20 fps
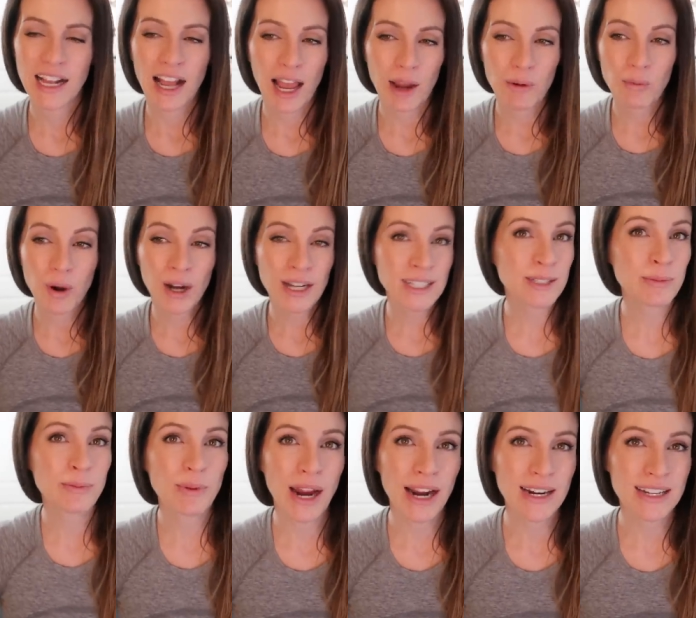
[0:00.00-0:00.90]
I want to
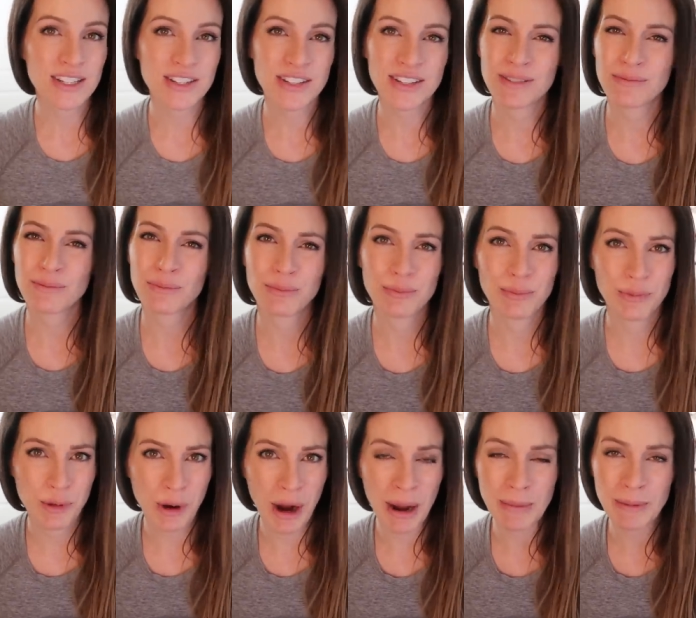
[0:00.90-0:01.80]
practice just
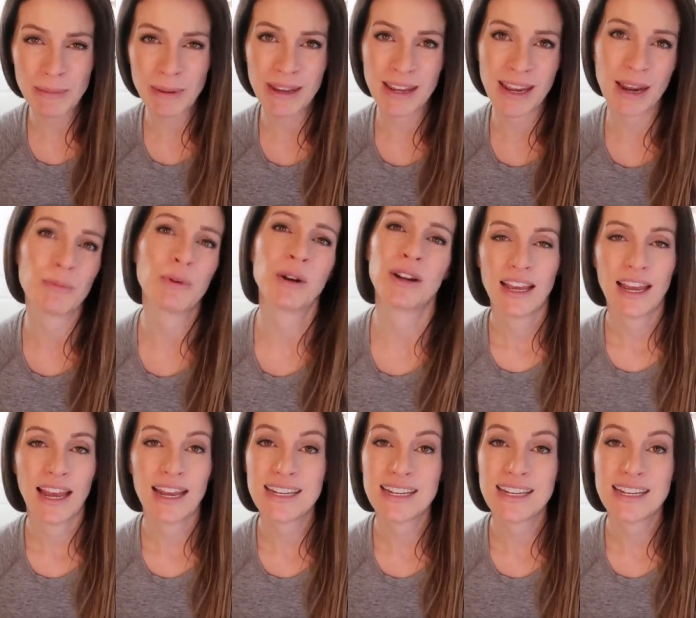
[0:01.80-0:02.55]
grabbing my camera